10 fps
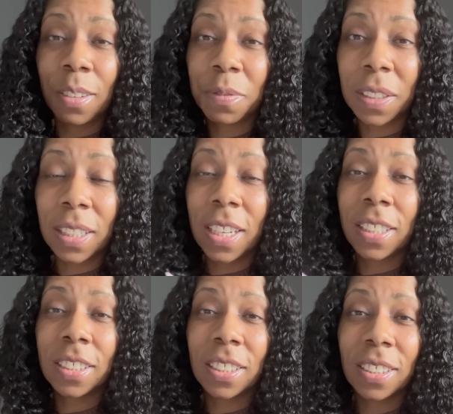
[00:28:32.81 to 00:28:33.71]
for
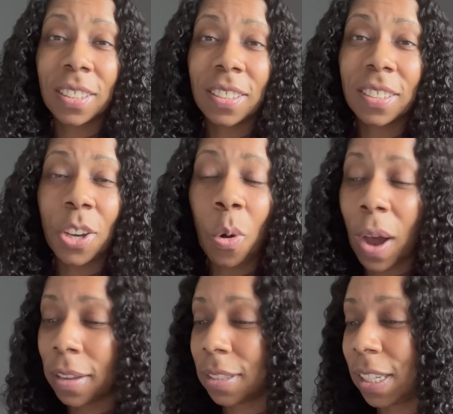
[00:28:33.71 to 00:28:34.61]
lunch, go
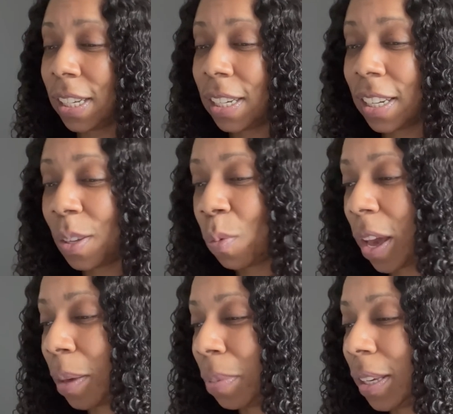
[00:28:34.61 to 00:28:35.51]
out to eat
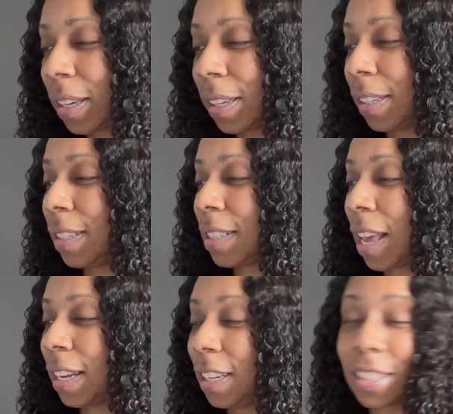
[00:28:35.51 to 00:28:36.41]
anyway, because
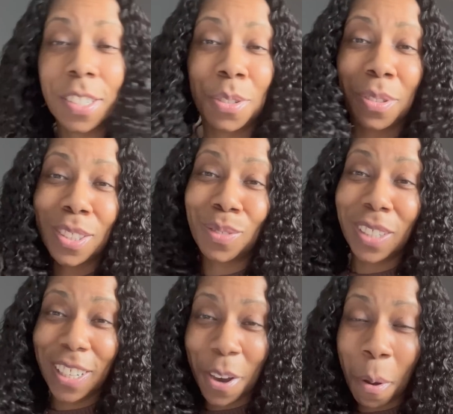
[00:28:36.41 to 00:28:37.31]
I needed to do this
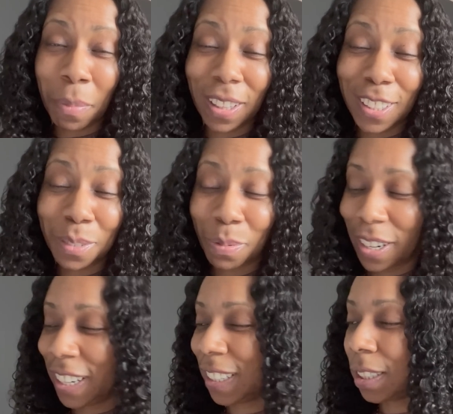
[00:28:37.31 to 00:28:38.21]
video on my lunch
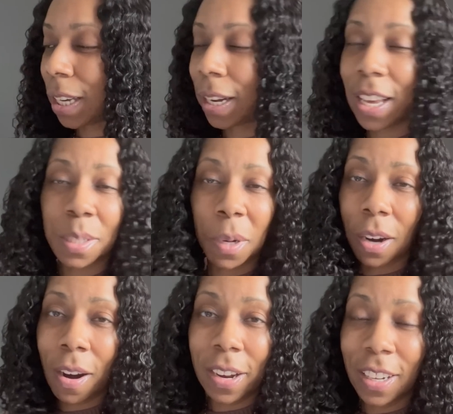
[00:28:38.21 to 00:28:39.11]
break. And Jada has my
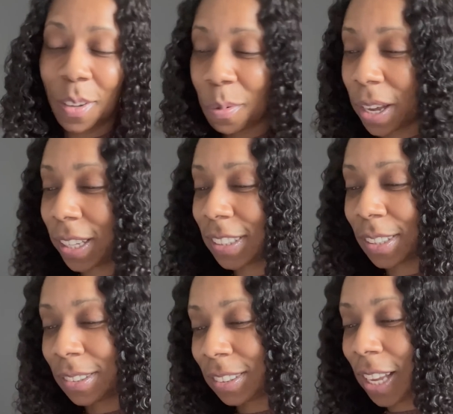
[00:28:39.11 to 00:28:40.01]
car anyway,
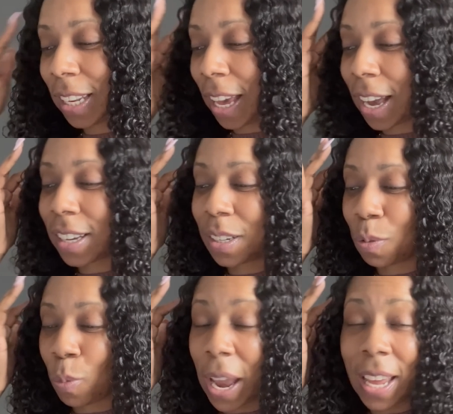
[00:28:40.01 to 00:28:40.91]
so it's not like I could
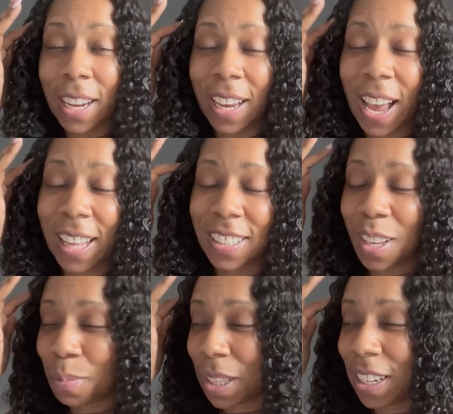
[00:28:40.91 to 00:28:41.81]
have ran and got
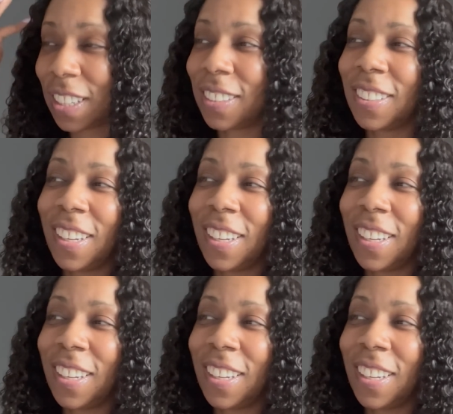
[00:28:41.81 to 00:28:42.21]
something. And